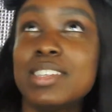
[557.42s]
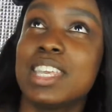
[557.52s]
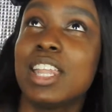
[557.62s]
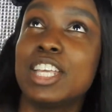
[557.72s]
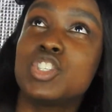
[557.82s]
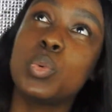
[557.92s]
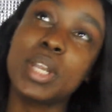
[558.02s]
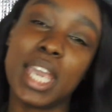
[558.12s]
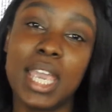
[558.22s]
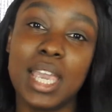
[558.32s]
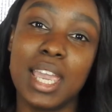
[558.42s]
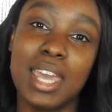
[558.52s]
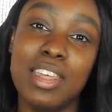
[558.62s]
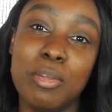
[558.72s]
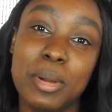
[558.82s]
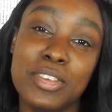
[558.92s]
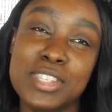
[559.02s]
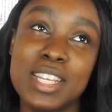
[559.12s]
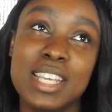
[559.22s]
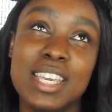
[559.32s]
let's say like twenty-eight, and the other
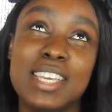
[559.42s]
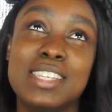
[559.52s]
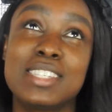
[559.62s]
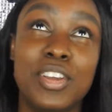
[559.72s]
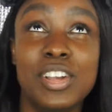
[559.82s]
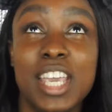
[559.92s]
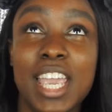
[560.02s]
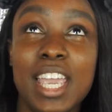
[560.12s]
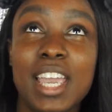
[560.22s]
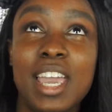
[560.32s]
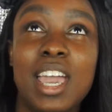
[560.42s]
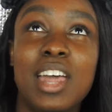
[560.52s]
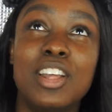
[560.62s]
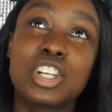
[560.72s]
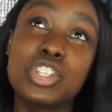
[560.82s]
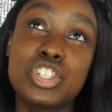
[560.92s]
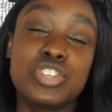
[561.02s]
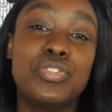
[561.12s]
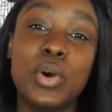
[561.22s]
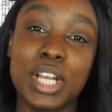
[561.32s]
person is thirty-eight, they're closer
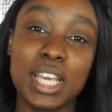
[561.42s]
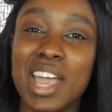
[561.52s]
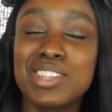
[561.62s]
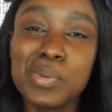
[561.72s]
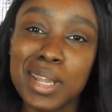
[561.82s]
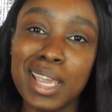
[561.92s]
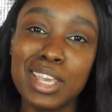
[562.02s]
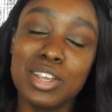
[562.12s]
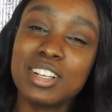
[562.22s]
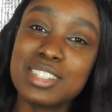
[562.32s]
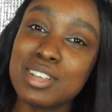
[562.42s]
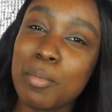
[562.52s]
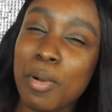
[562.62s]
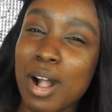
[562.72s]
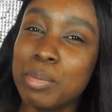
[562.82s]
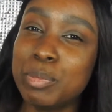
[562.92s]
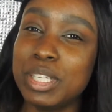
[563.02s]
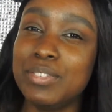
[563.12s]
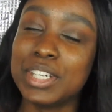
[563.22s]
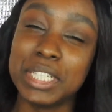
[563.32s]
to forty. At twenty-eight, you're still
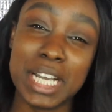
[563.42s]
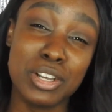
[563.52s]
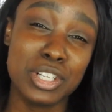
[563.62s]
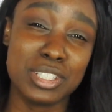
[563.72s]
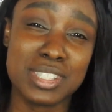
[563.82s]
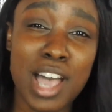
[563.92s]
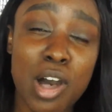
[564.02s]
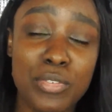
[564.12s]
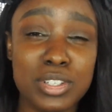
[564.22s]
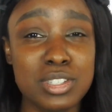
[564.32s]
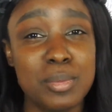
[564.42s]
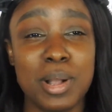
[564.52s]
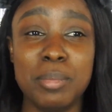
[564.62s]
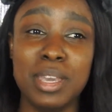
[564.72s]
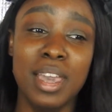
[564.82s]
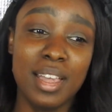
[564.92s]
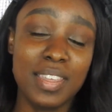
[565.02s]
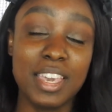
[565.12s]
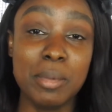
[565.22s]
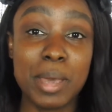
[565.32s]
probably figuring out yourself. You're still probably
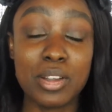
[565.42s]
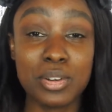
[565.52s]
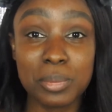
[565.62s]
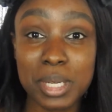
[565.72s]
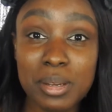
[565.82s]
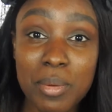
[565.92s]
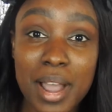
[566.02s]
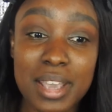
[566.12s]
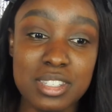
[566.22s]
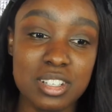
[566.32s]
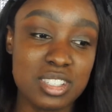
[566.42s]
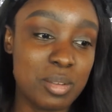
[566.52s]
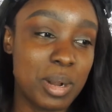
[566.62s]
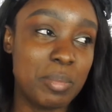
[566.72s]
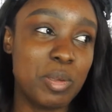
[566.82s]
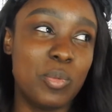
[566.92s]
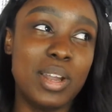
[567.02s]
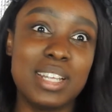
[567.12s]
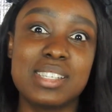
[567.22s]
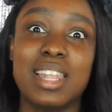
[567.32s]
thinking about career-wise. You're still probably
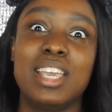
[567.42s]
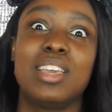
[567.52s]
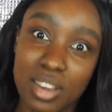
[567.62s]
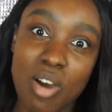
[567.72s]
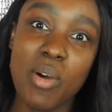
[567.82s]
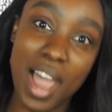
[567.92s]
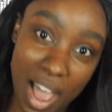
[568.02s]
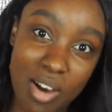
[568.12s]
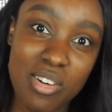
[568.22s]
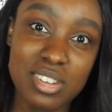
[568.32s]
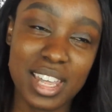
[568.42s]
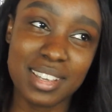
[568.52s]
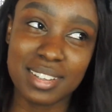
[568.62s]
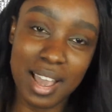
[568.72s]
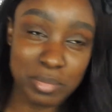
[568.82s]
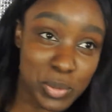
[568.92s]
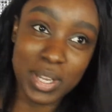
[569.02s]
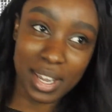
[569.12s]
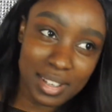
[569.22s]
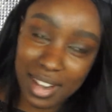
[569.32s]
wanting to like go out. Like, I'm
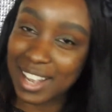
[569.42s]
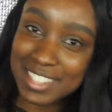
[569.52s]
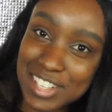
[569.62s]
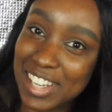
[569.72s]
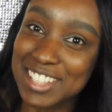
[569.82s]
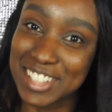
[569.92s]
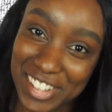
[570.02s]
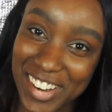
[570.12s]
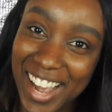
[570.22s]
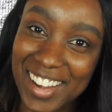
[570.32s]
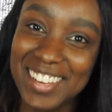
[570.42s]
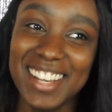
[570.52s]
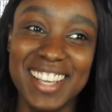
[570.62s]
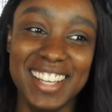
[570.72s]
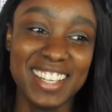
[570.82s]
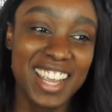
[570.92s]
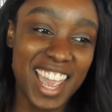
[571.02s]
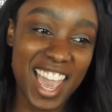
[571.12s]
twenty-eight, I still like to go out and